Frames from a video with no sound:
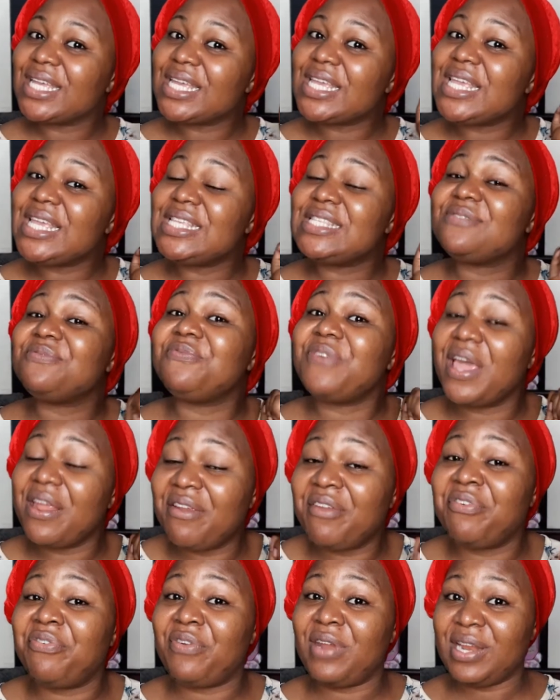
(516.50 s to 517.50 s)
is
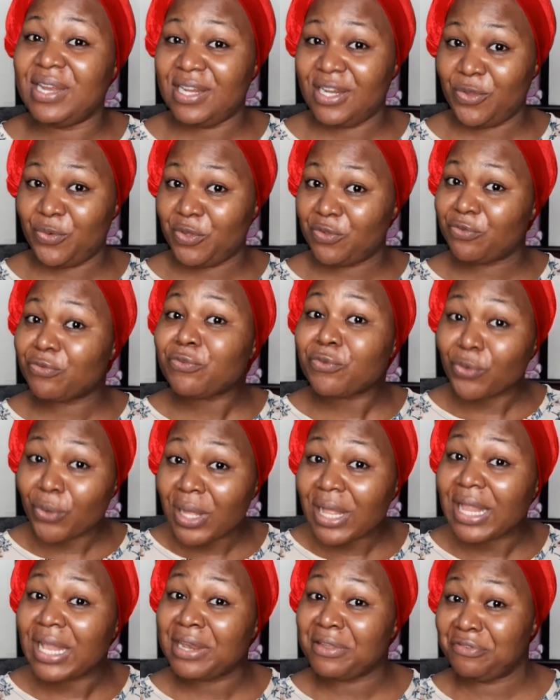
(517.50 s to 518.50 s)
very friendly with
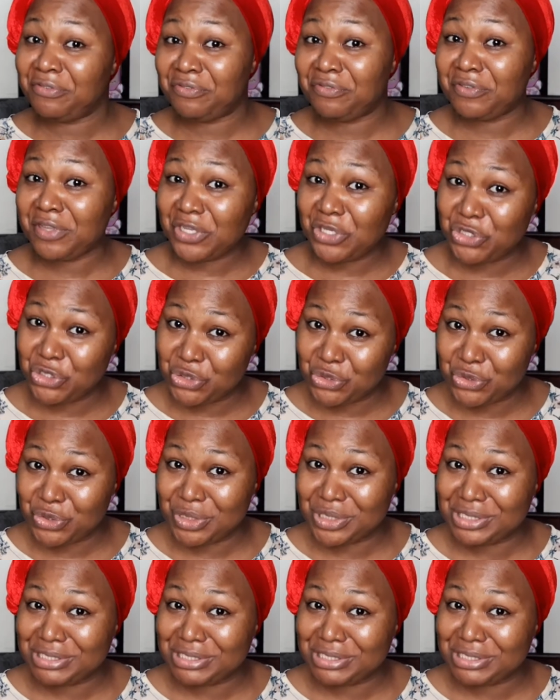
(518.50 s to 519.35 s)
fungal infections.